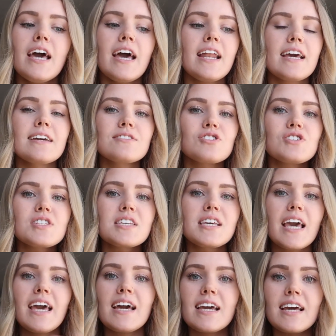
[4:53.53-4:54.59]
and it just
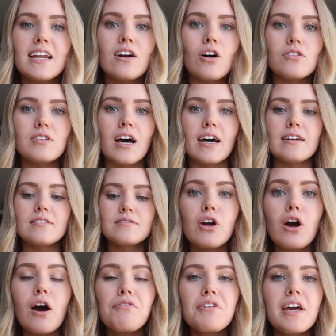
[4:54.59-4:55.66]
can't get it all done. The
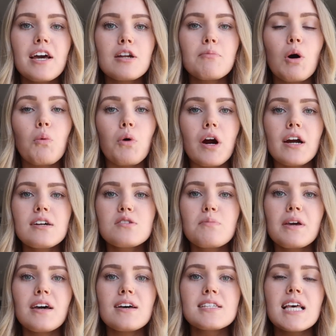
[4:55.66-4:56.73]
coffee enema works
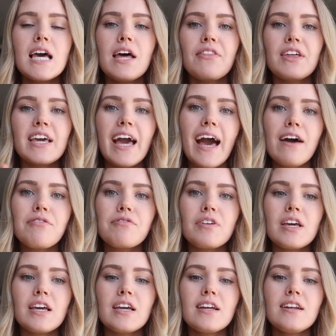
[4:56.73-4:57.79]
because the
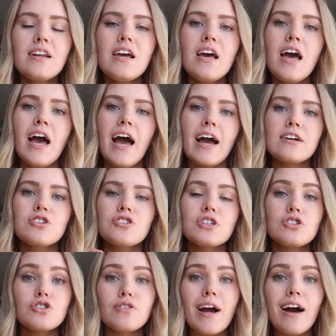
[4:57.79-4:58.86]
caffeine
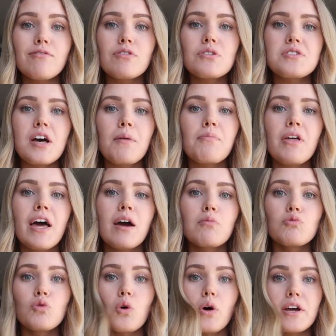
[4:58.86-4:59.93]
actually travels up the
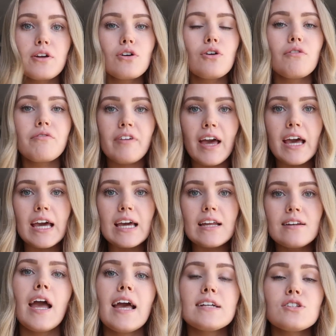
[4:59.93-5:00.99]
hemorrhoidal
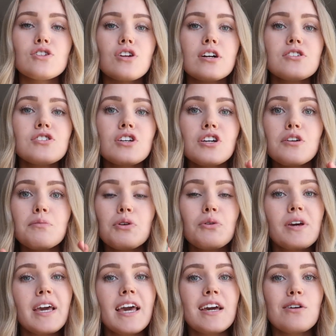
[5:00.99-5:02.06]
vein and starts to
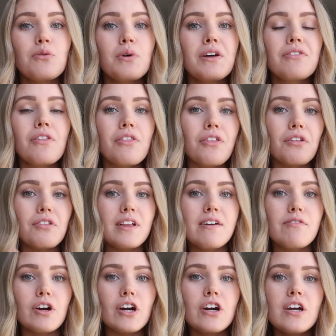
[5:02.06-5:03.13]
communicate with the
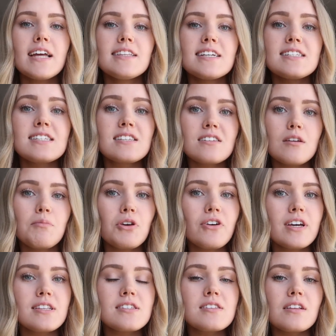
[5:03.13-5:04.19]
liver. It then
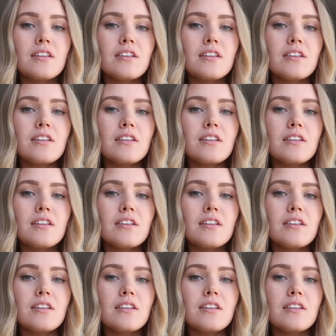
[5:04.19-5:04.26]
stimulates